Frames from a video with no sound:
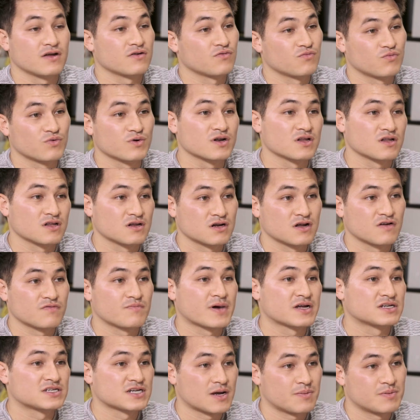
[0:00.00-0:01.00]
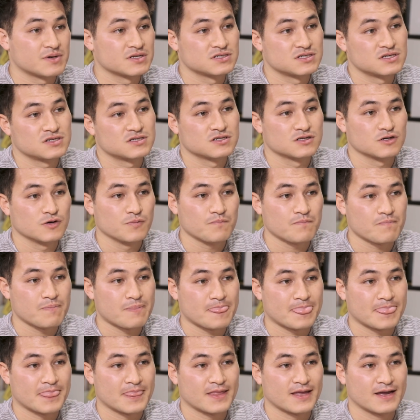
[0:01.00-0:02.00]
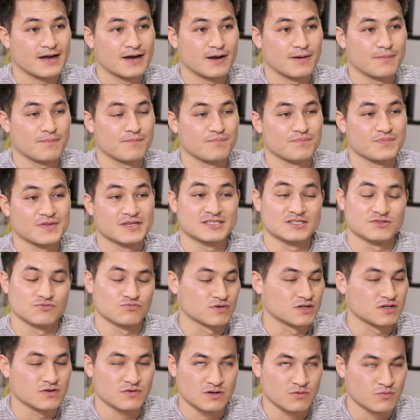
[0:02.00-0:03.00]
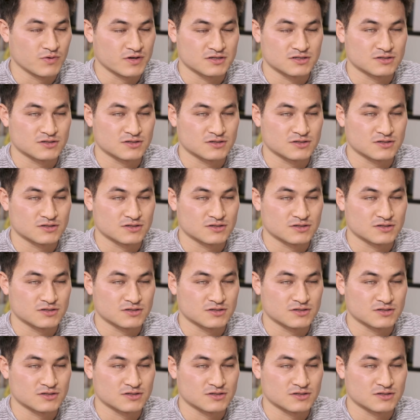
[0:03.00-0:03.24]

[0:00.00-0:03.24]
weirdly enough, my Japanese teacher, this is a really, really weird